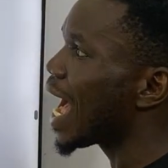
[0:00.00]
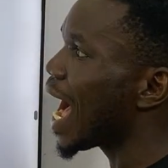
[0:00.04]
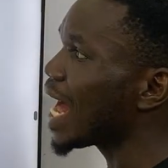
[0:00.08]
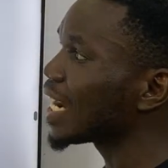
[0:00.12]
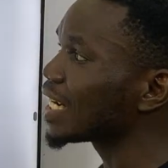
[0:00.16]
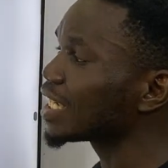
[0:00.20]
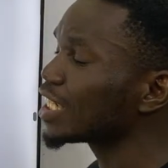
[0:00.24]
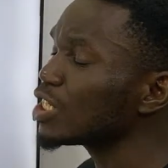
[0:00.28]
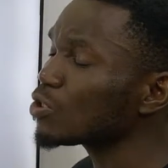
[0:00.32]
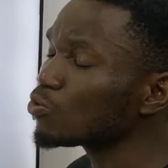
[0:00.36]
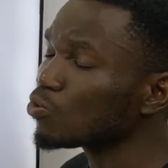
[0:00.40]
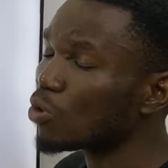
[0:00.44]

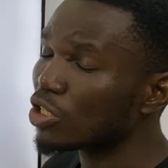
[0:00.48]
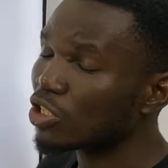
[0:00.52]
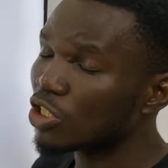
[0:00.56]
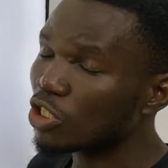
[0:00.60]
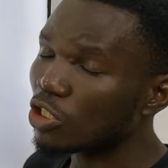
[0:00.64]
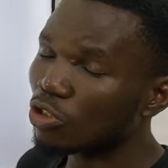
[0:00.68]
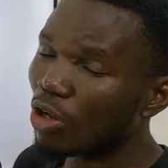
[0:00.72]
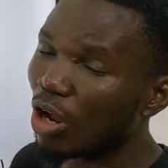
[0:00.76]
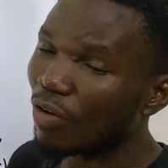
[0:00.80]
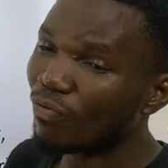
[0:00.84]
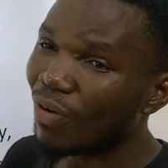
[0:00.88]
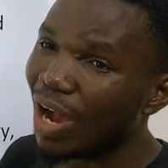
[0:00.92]
And this was
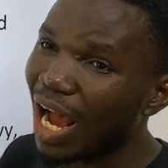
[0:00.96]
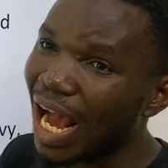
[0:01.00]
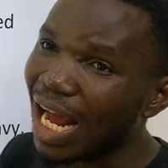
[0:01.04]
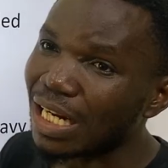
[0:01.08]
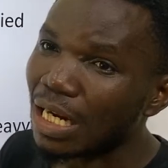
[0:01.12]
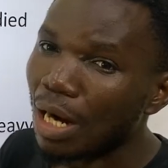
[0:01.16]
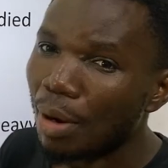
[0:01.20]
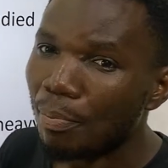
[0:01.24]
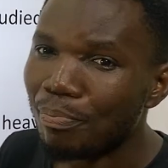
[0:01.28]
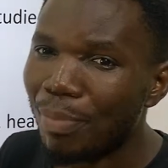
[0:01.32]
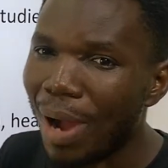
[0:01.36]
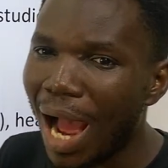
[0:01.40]
discovered
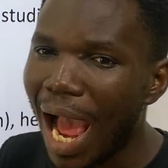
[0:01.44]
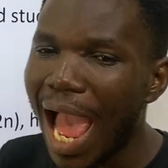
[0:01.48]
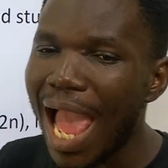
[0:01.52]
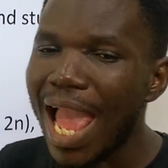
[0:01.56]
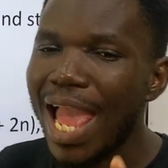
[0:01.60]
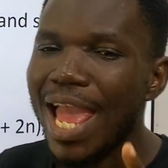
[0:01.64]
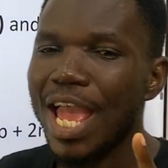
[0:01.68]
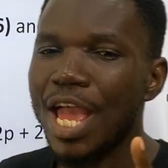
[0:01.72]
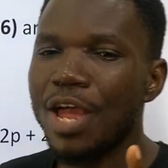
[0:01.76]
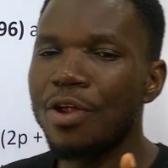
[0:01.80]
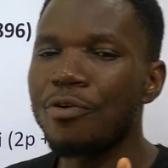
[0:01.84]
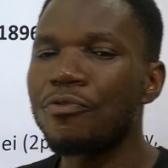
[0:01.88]
by
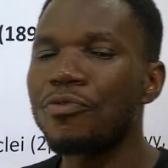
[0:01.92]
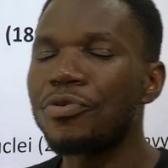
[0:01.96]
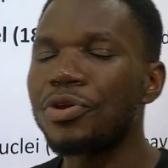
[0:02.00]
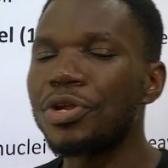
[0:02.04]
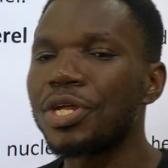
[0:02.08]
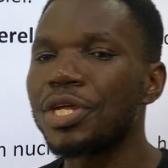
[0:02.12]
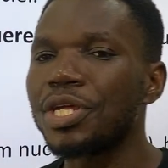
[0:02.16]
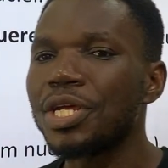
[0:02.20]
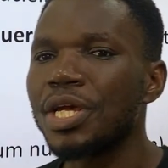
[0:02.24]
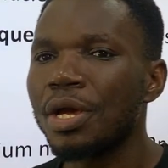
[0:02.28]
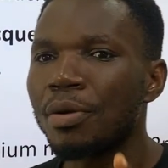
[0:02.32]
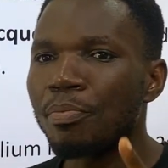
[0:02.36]

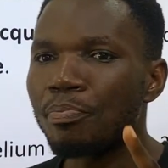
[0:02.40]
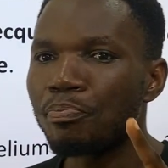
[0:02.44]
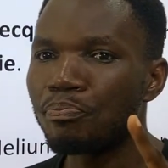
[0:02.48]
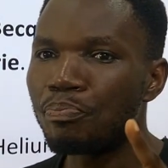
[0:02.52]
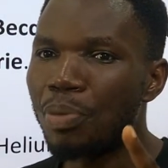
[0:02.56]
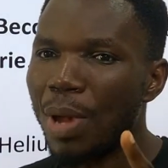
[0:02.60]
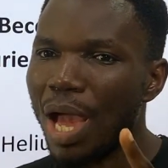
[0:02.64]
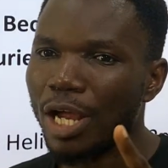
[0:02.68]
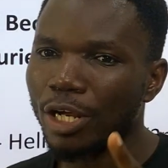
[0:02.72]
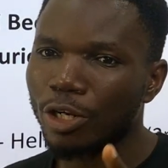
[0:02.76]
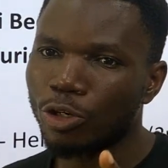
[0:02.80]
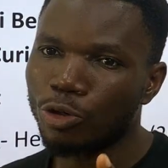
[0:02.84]
Henry
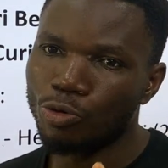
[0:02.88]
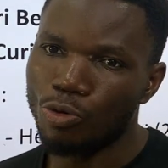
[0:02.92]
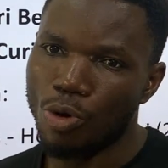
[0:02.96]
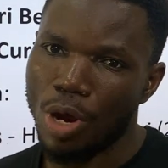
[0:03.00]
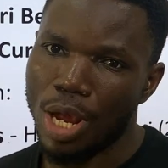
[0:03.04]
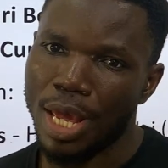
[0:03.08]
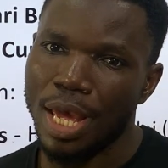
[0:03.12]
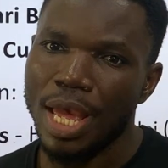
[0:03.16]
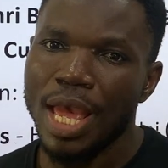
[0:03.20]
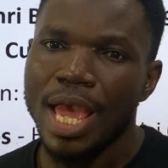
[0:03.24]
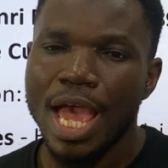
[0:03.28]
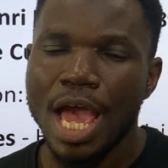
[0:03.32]

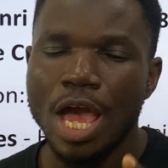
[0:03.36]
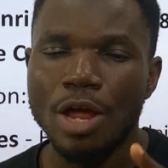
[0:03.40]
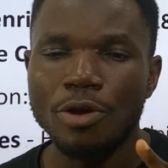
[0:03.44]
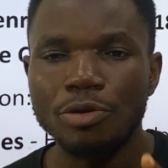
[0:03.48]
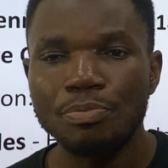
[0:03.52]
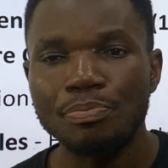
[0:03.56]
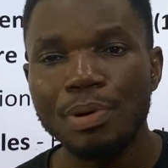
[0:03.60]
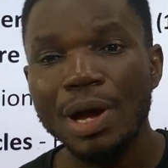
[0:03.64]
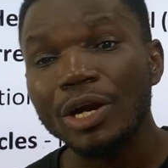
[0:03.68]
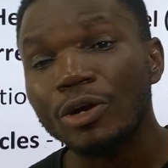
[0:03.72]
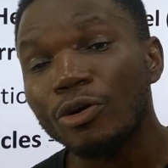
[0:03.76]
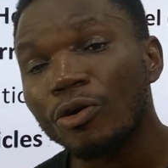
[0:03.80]
Becquerel. Henry
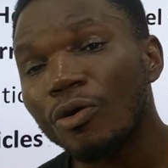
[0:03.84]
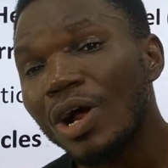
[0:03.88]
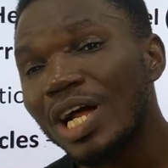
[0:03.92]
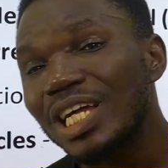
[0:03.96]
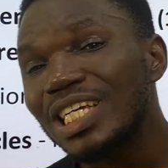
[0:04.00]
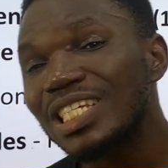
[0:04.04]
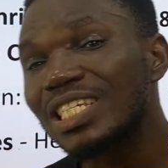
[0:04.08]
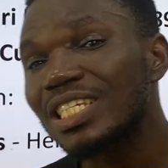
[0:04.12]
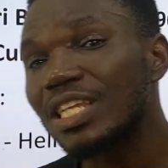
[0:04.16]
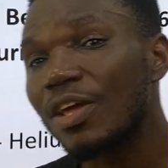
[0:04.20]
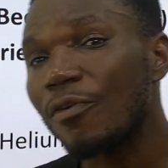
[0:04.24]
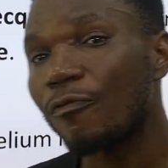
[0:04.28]
Becquerel
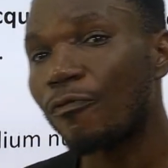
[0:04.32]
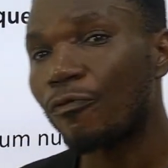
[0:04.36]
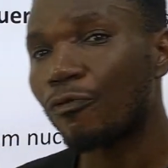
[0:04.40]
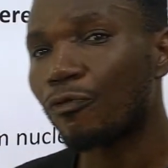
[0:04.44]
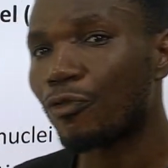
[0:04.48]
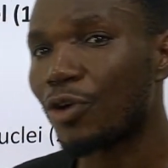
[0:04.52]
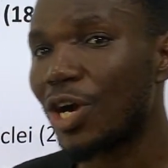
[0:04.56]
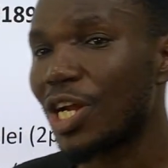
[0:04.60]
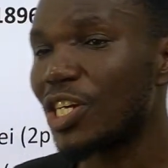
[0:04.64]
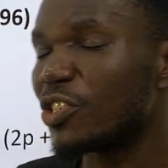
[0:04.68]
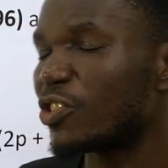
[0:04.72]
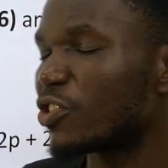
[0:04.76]
is a
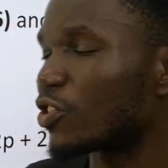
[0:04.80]
French